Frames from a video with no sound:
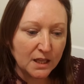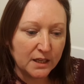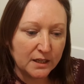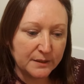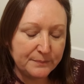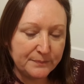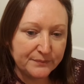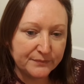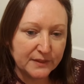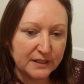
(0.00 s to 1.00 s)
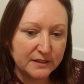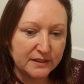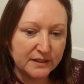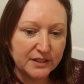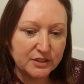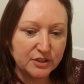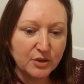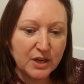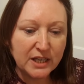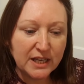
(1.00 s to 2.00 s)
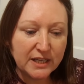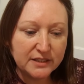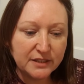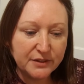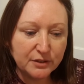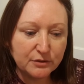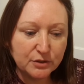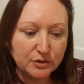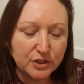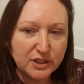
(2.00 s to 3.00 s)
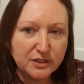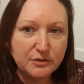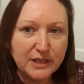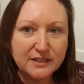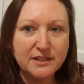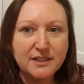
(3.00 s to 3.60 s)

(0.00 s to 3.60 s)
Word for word: I think she quite likes having the crutches, and as the